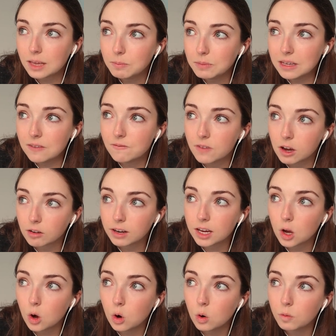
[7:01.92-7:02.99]
it can be very
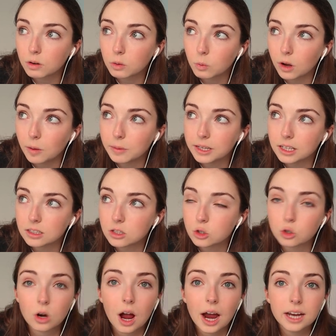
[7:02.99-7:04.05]
overwhelming to
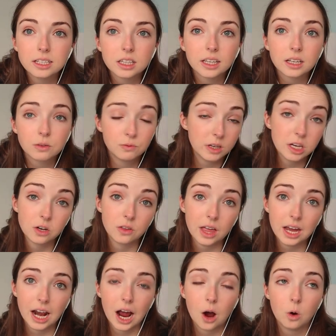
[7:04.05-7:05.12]
try to like figure
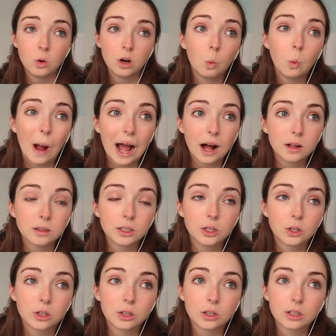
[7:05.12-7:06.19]
that out while
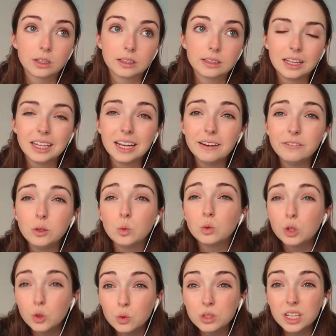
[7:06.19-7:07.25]
you're, and if you
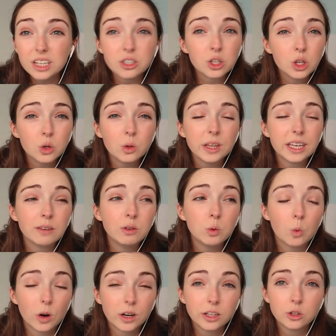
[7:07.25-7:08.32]
lose it too, like if you
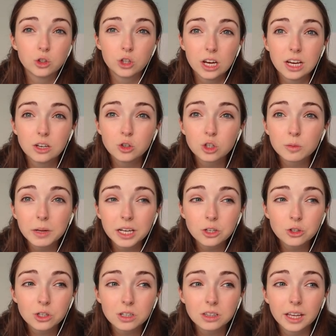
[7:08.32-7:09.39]
want to change your
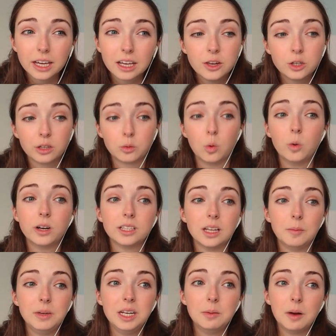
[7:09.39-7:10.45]
major, like, and like, what does
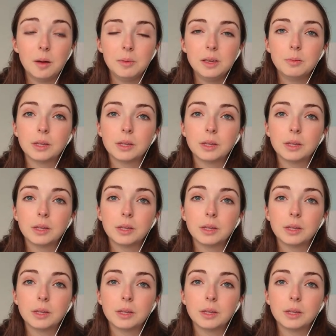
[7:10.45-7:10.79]
that mean about me?